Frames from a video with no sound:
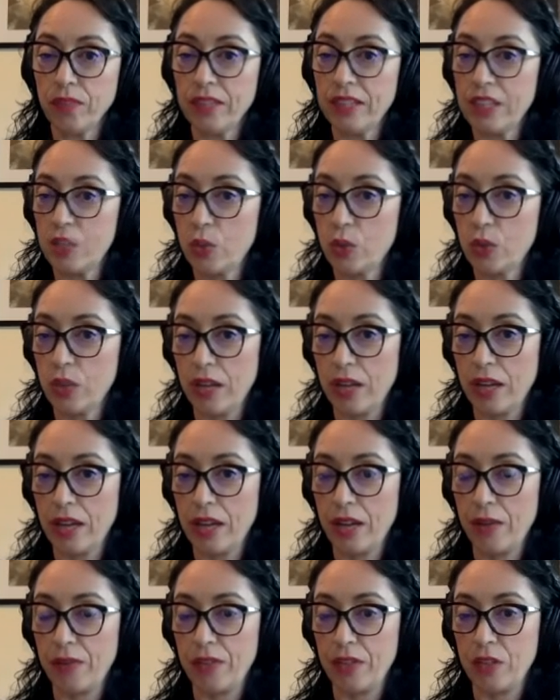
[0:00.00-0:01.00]
This,
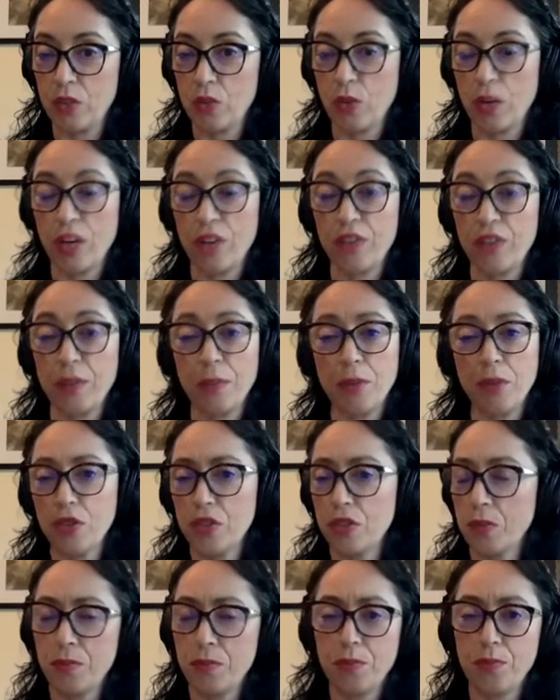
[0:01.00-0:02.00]
the, this is one of the
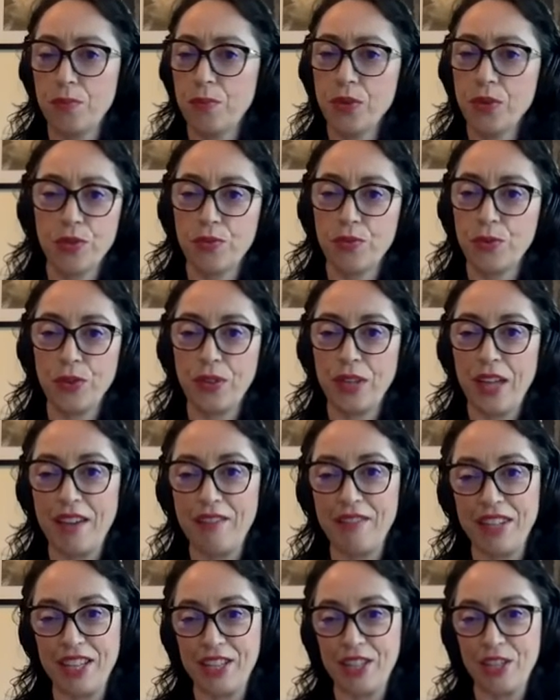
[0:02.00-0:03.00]
most beautiful
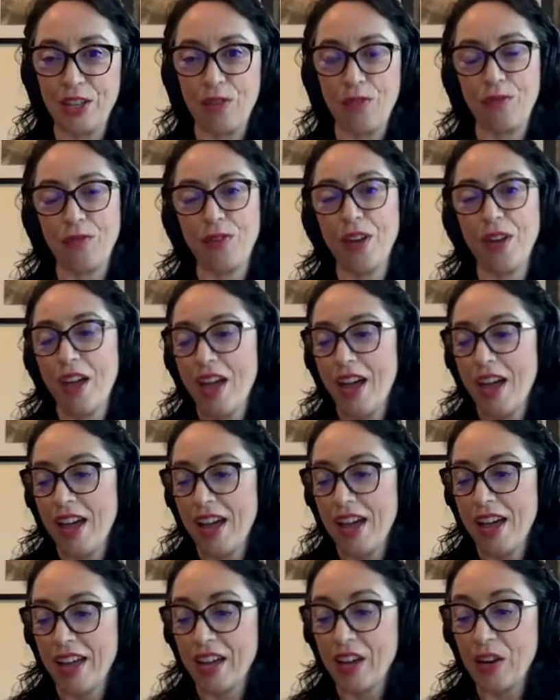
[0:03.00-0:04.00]
evidence of
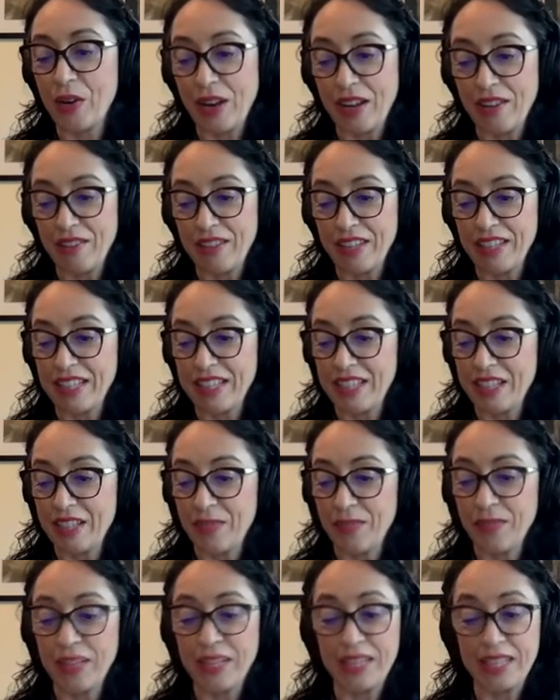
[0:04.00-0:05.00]
uh, engravings
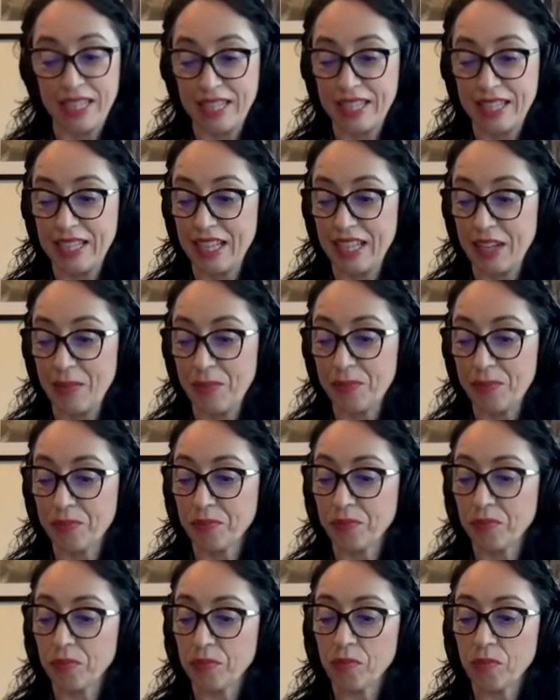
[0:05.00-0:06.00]
in Sicily.
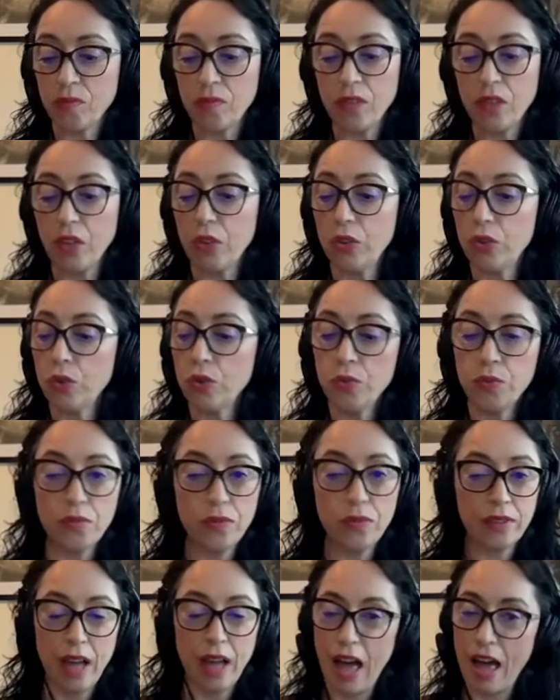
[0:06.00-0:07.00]
To
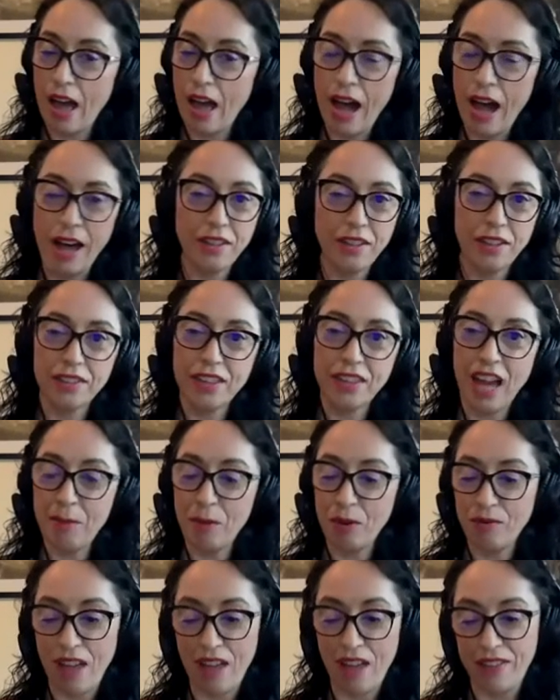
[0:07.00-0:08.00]
other
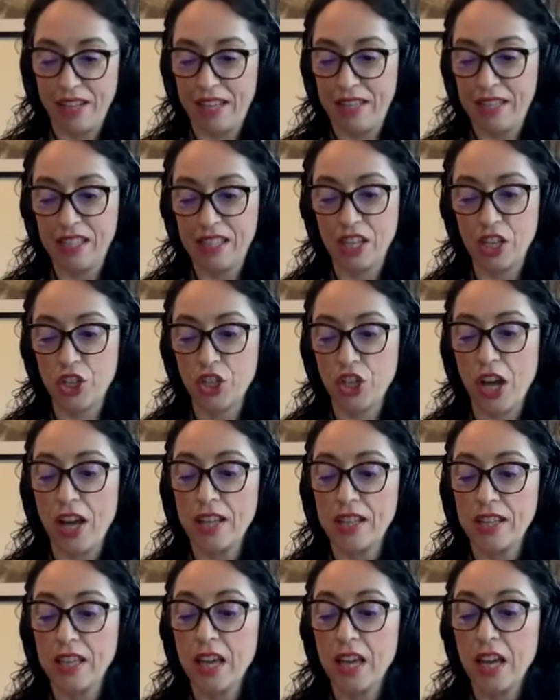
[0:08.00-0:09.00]
type of evidence, such
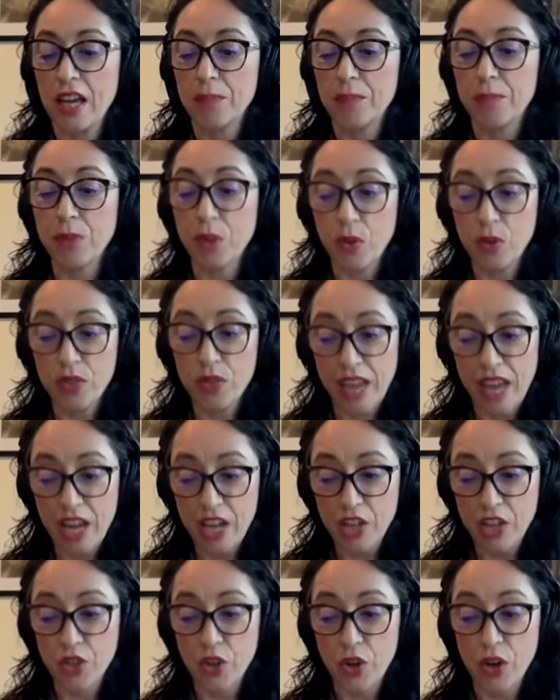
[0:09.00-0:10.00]
as Bronze
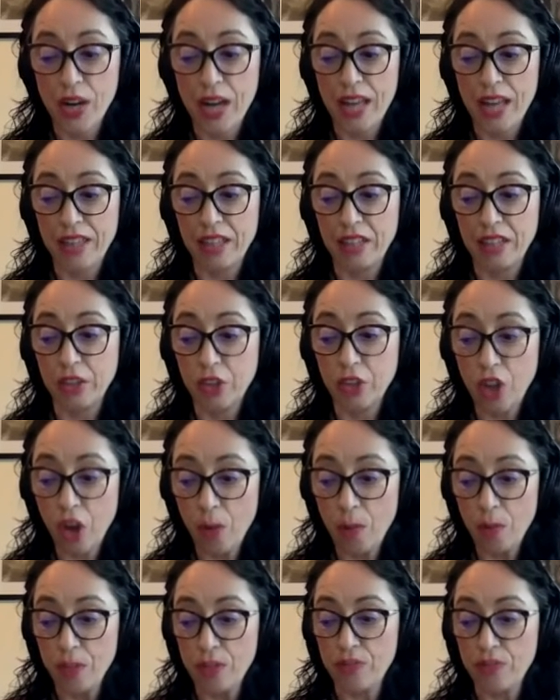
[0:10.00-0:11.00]
Age rock cutting
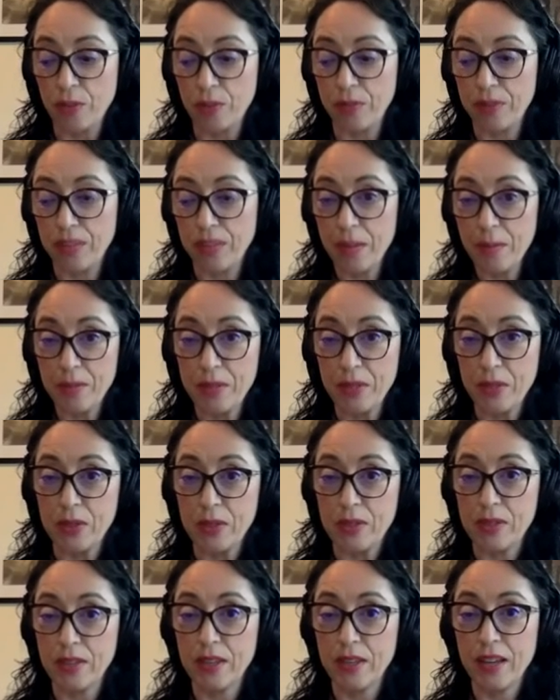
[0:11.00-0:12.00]
tombs from
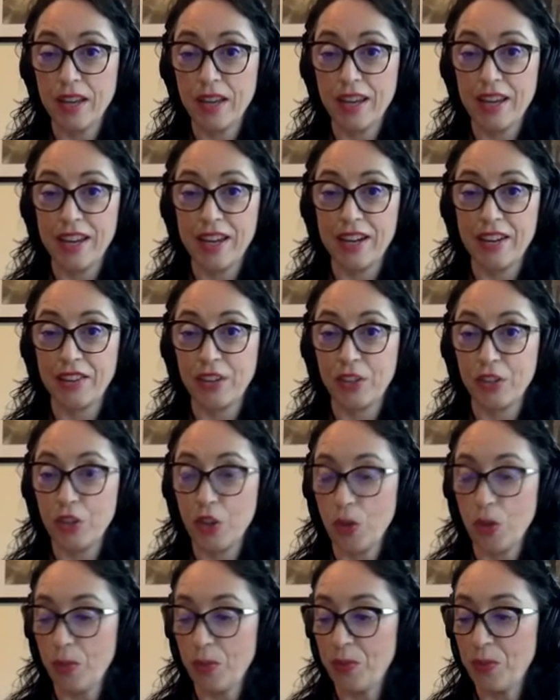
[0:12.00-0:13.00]
Thapsos, here on the
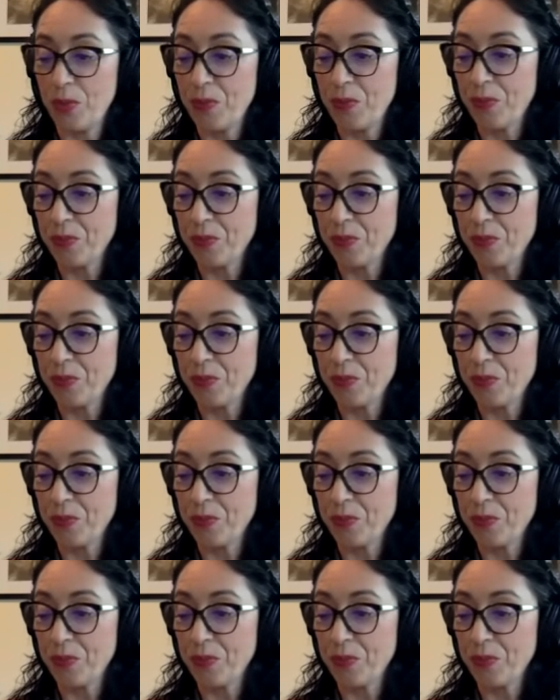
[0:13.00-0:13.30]
top,